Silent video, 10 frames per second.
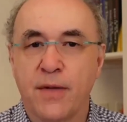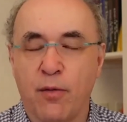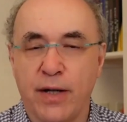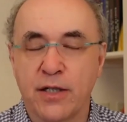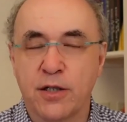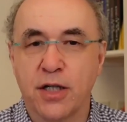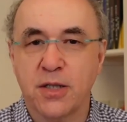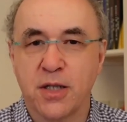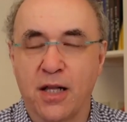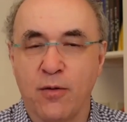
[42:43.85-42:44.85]
we
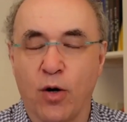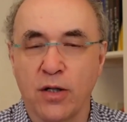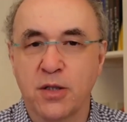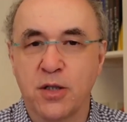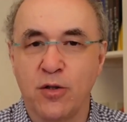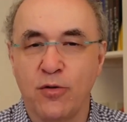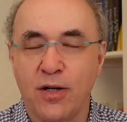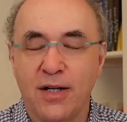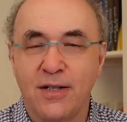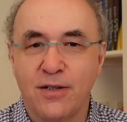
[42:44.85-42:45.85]
intrinsically want
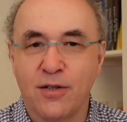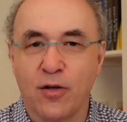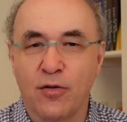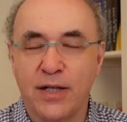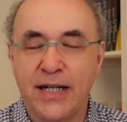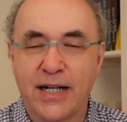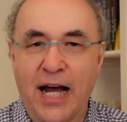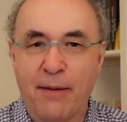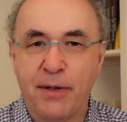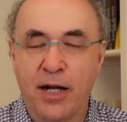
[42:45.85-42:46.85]
to you know lead a
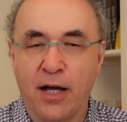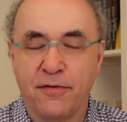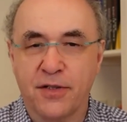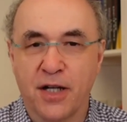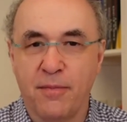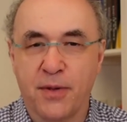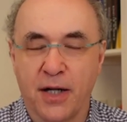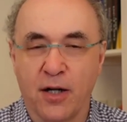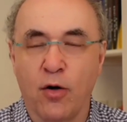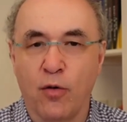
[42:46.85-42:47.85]
happy life type thing or,